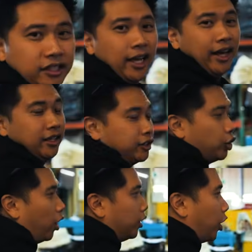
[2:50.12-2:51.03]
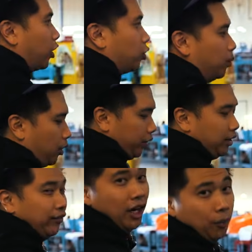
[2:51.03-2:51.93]
Let's head into our dark room where we
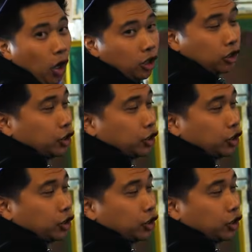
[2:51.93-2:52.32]
develop all our